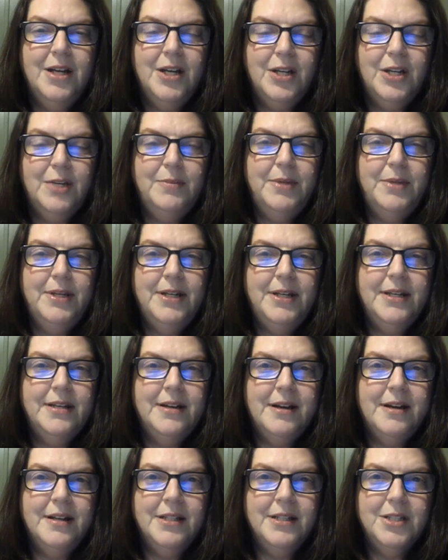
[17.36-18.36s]
community
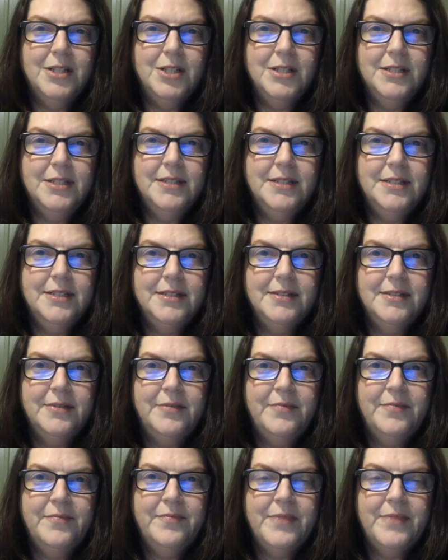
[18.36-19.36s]
colleges,
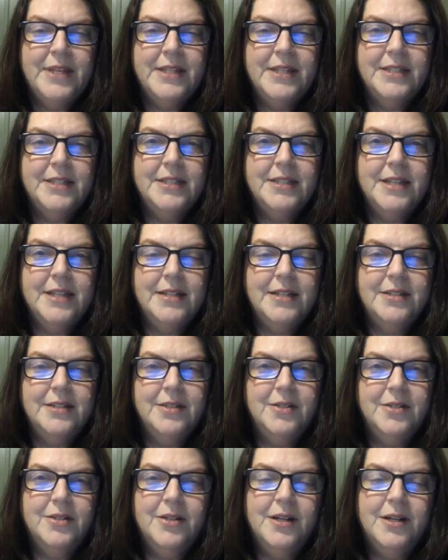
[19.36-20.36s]

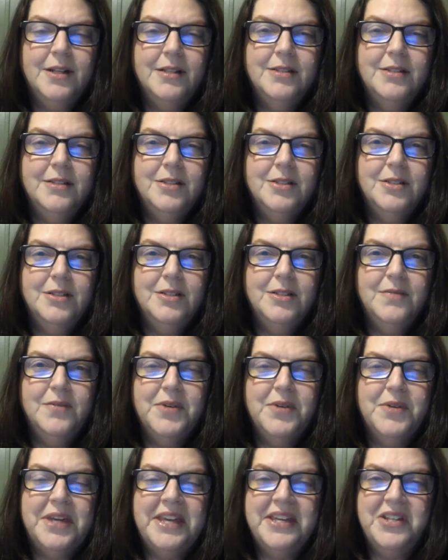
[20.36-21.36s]
technical colleges,
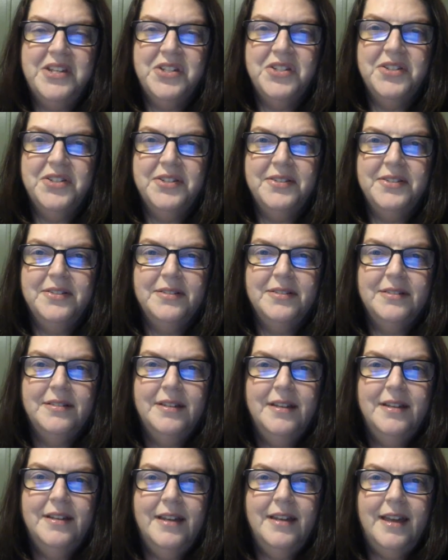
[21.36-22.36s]
vocational,
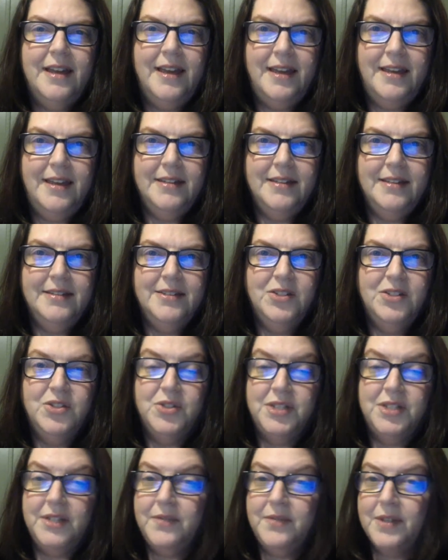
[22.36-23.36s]
and
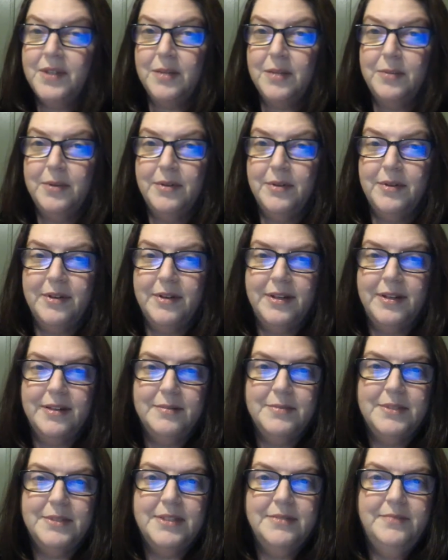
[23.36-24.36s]
certificate
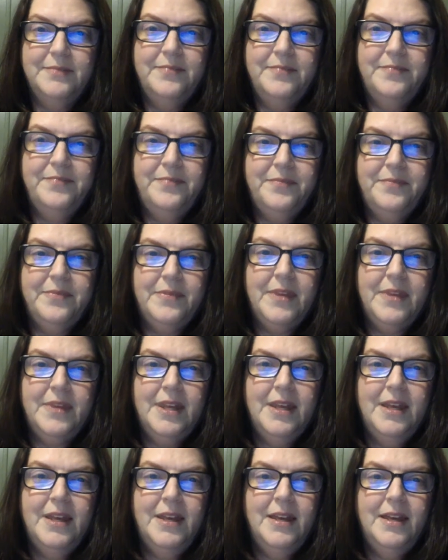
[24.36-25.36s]
programs.
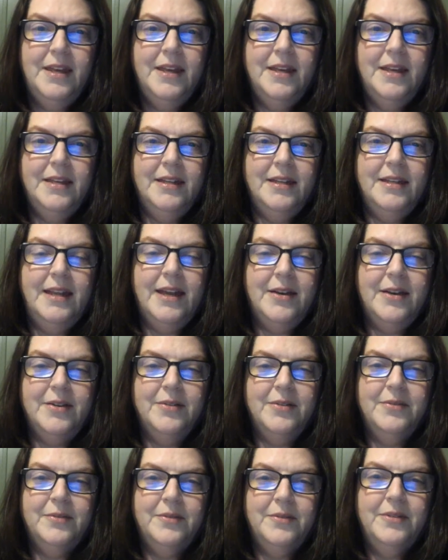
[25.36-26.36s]

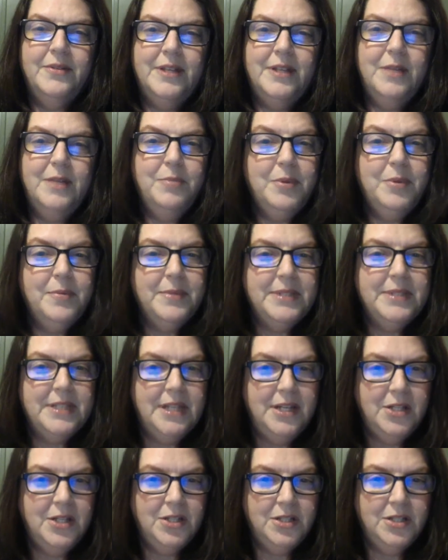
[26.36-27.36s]
Now, the
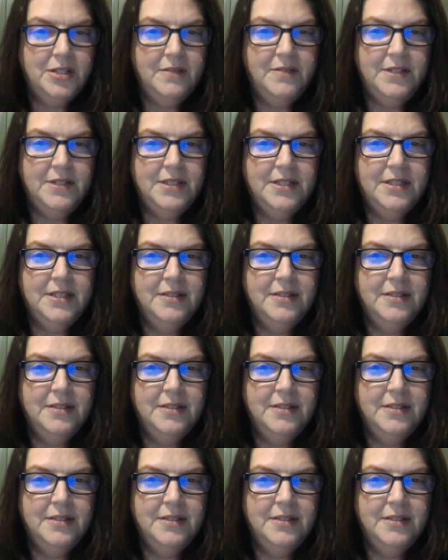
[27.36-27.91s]
implementation of this